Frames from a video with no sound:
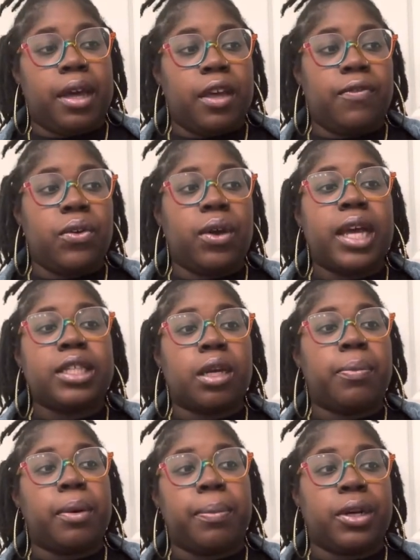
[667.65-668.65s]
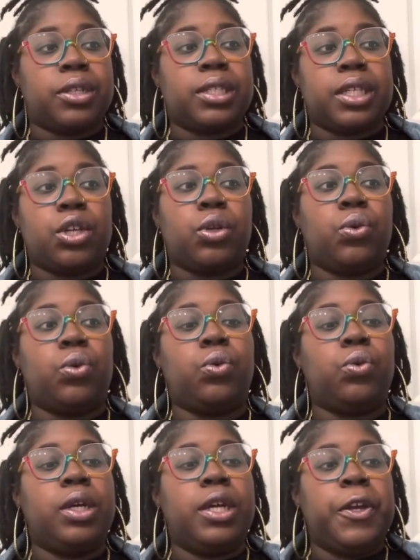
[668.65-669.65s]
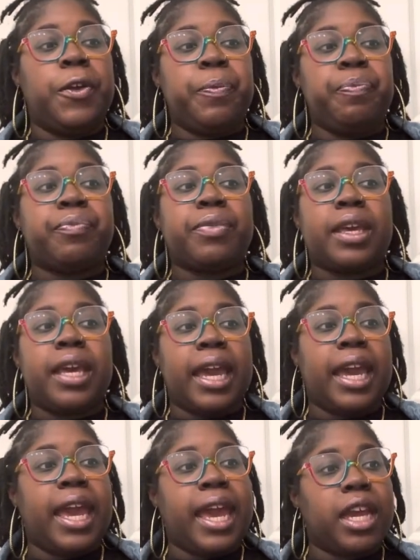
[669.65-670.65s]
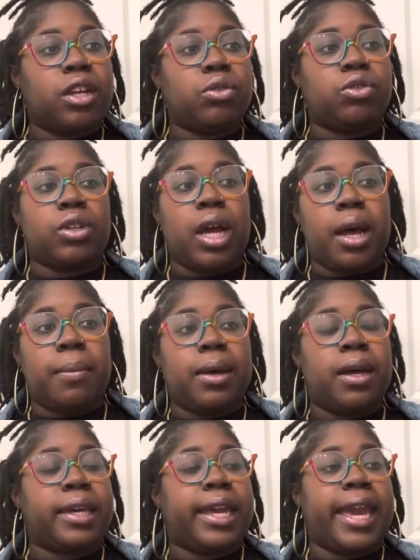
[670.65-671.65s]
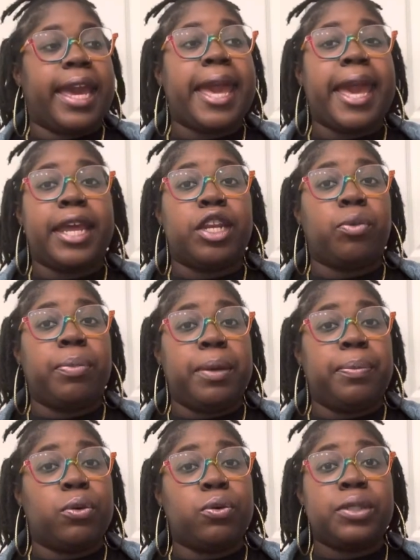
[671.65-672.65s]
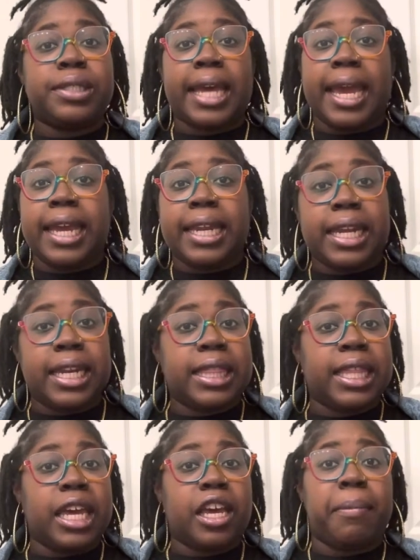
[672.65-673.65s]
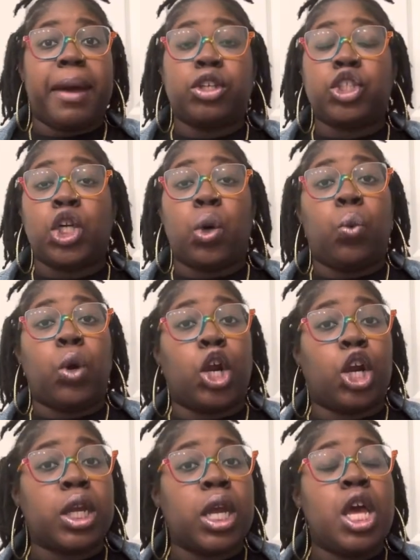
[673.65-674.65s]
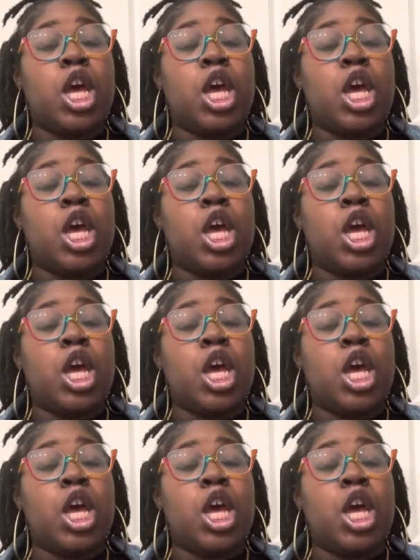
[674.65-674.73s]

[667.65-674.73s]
If you are the type of person who can't handle drama, can't handle people saying anything about your work,